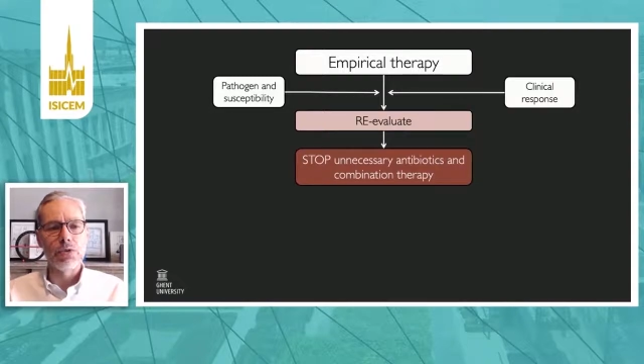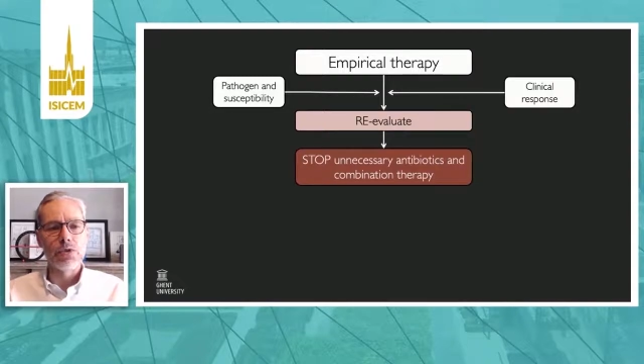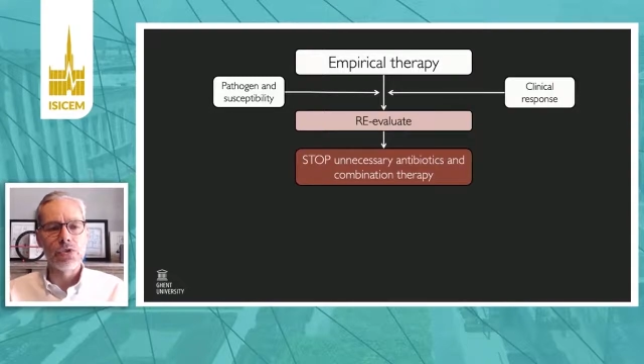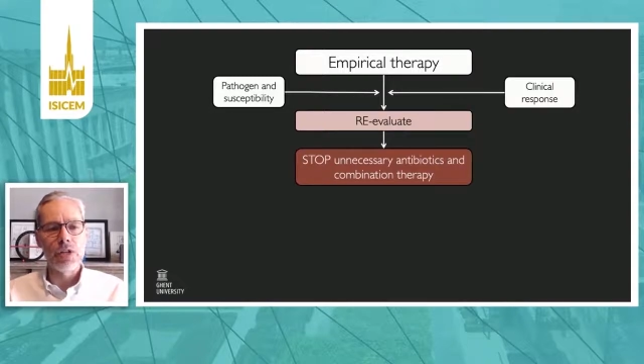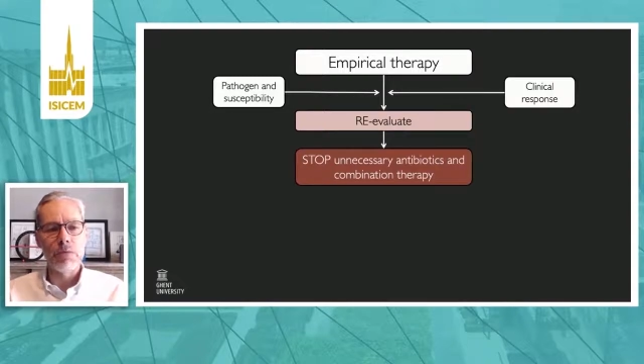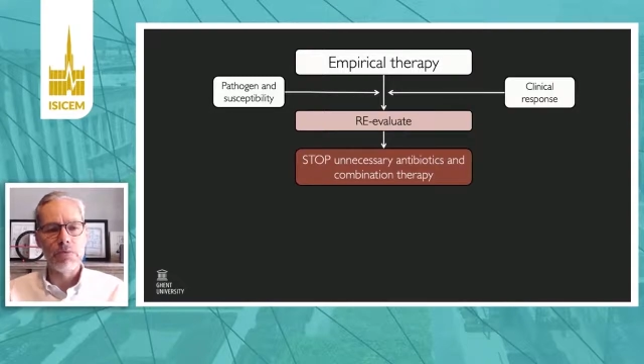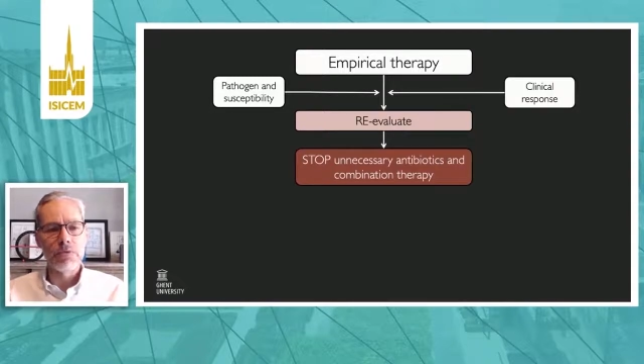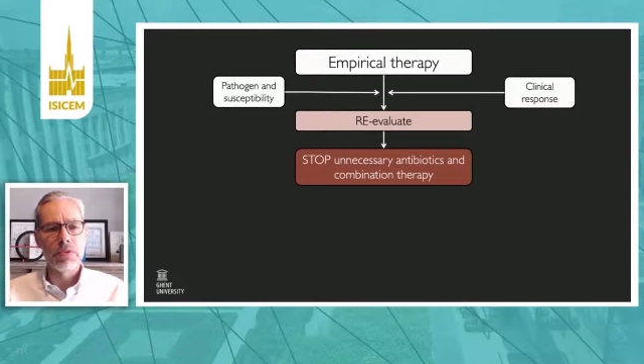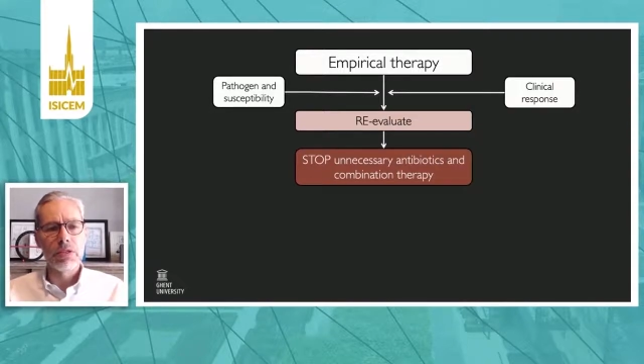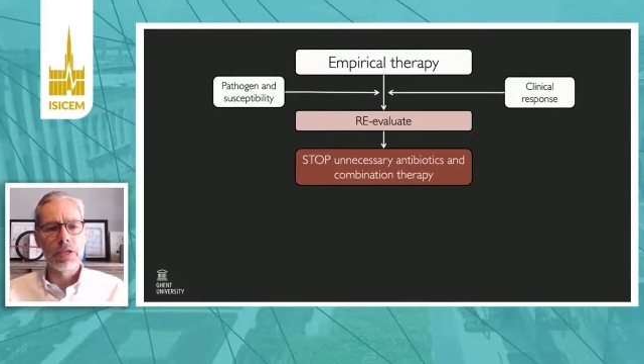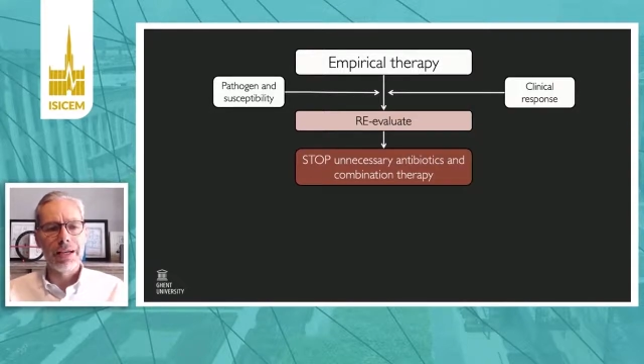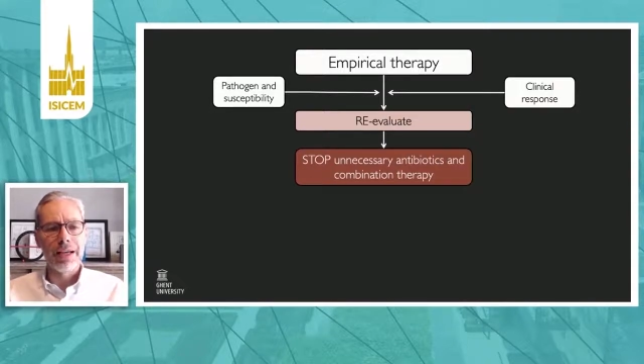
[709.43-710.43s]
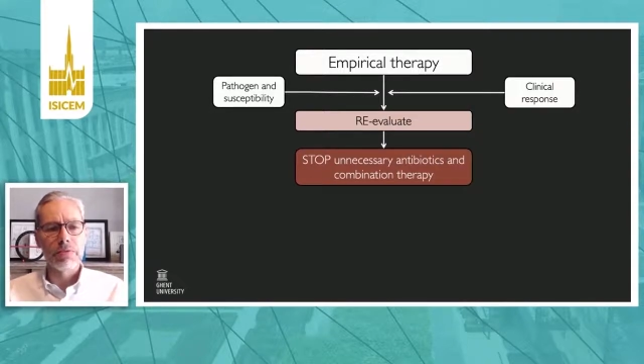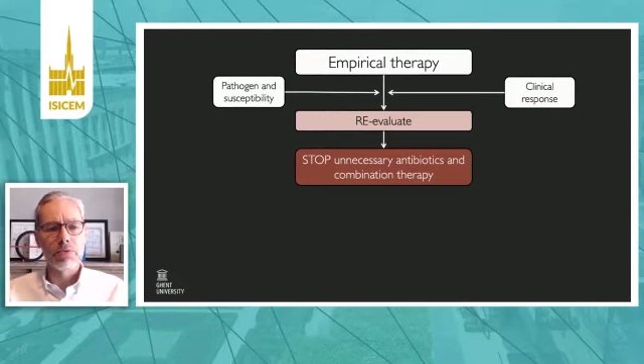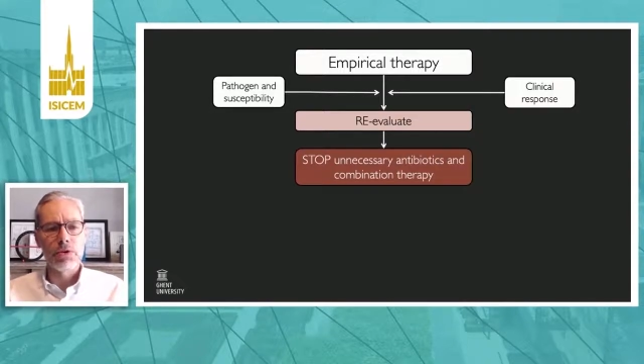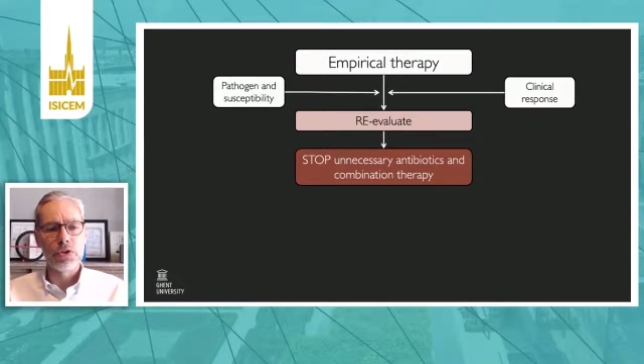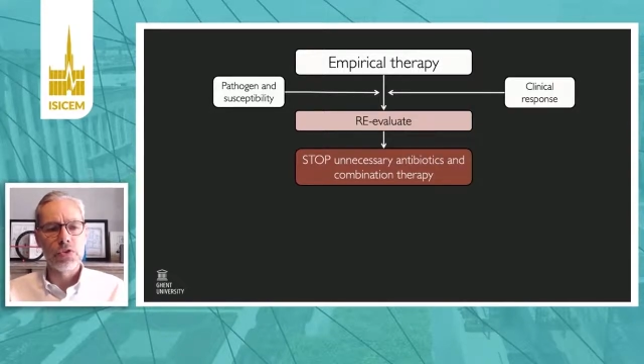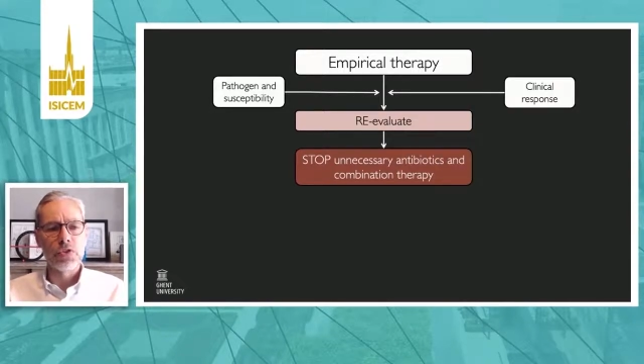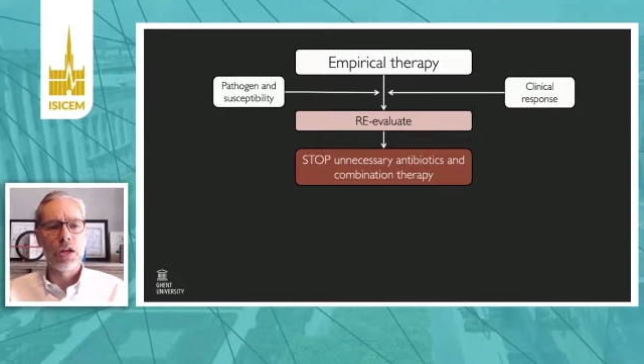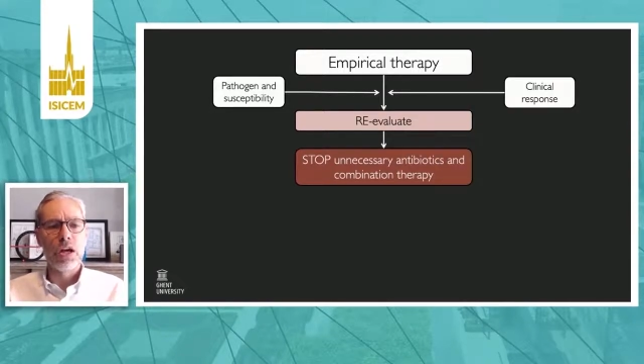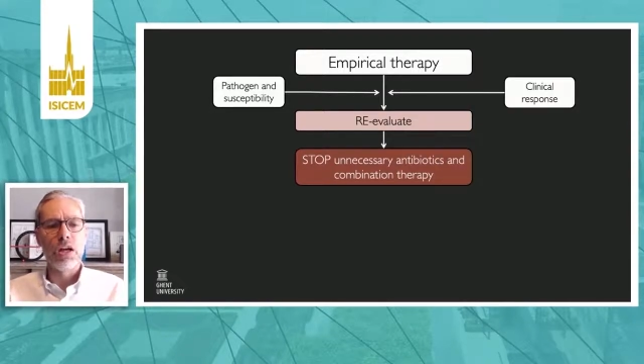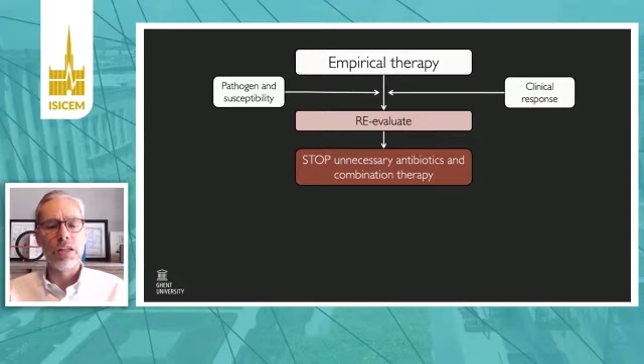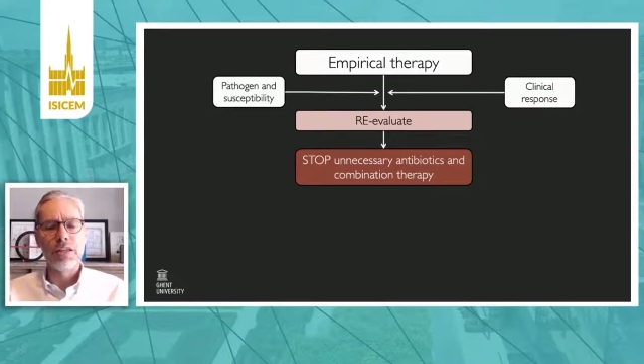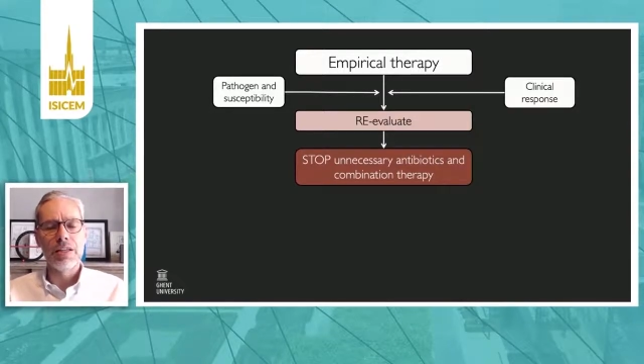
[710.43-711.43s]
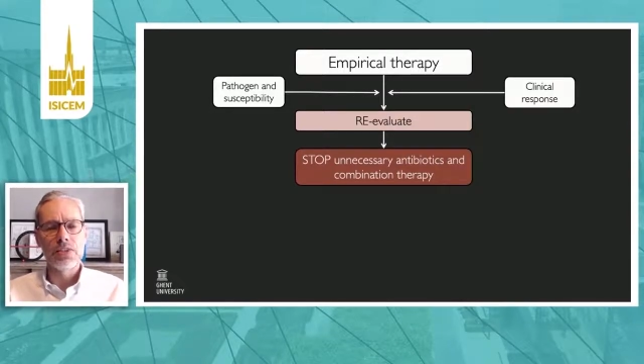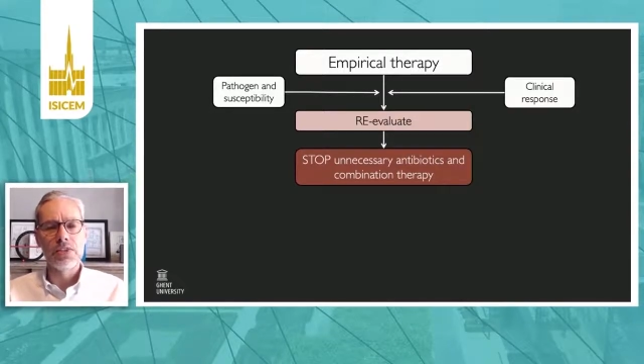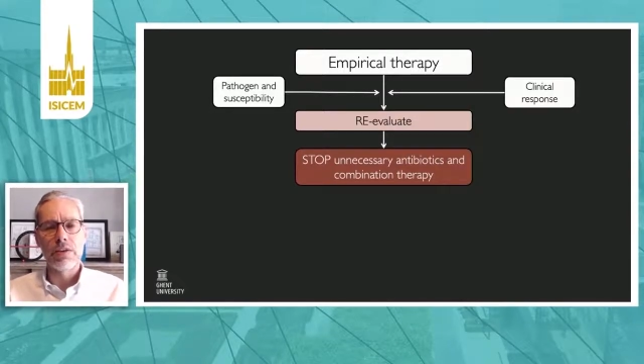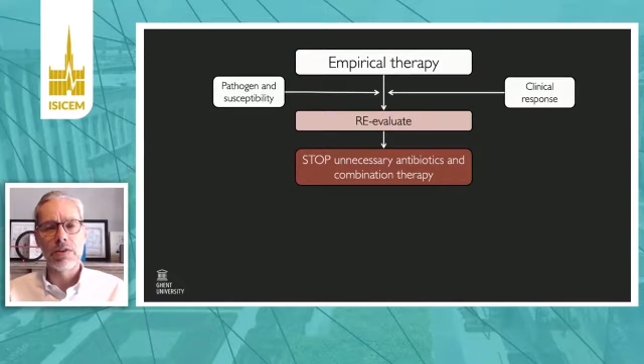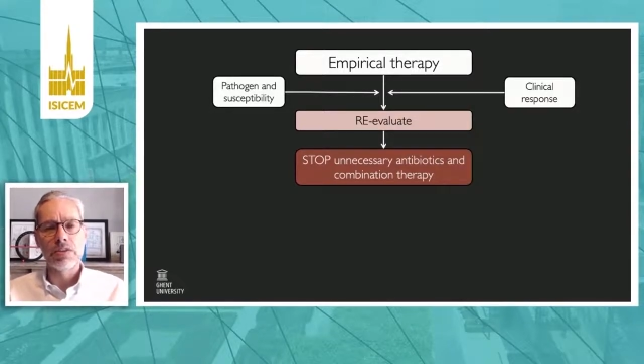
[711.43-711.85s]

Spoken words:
to stop at first unnecessary